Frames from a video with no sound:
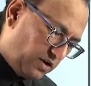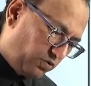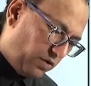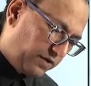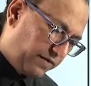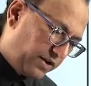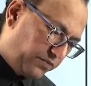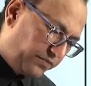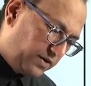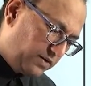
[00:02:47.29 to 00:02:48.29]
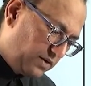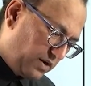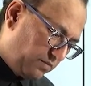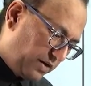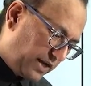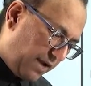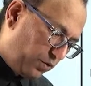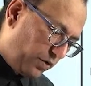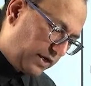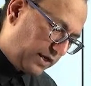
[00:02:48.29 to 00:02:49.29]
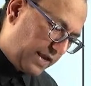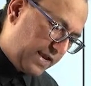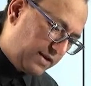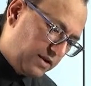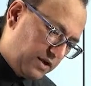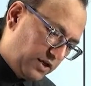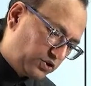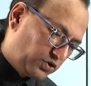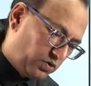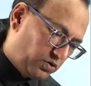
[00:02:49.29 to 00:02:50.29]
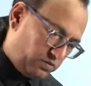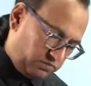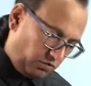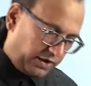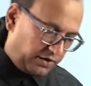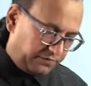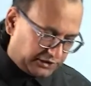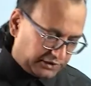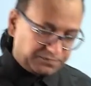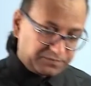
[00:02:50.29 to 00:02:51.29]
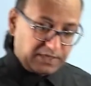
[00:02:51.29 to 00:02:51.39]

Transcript: quite very often, but I am doing it again. So quick revision.